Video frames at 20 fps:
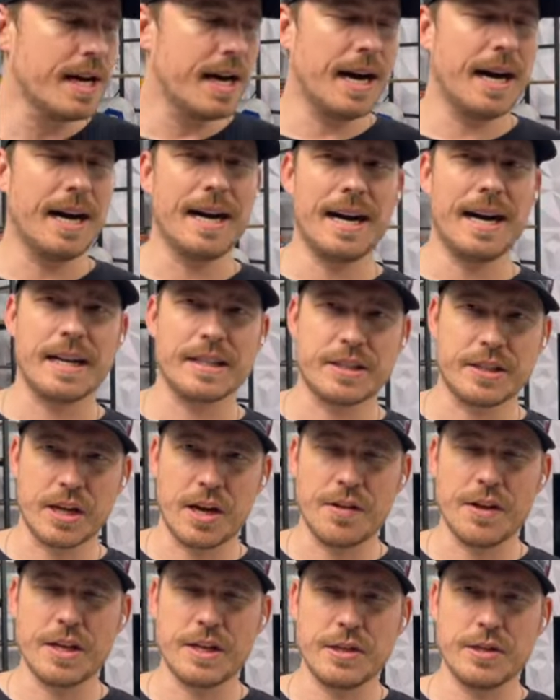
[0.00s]
I
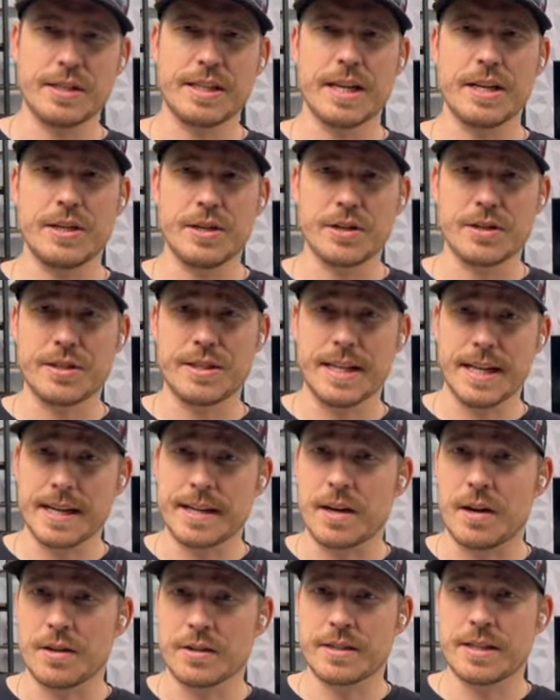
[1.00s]
saw that you said you're
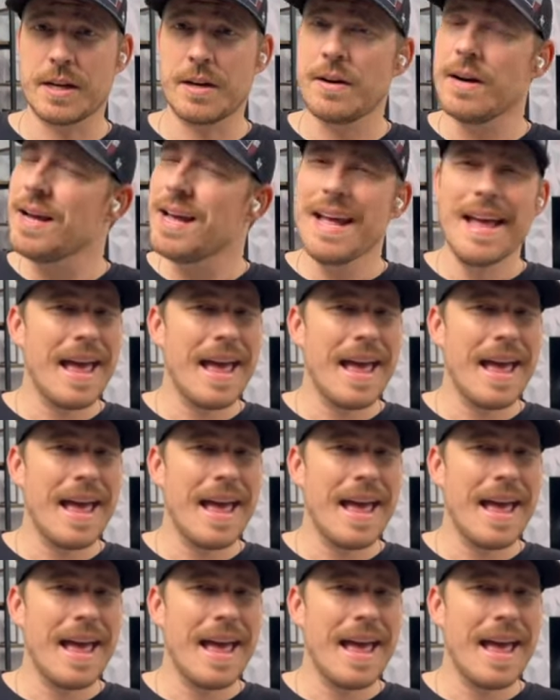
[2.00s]
sick also.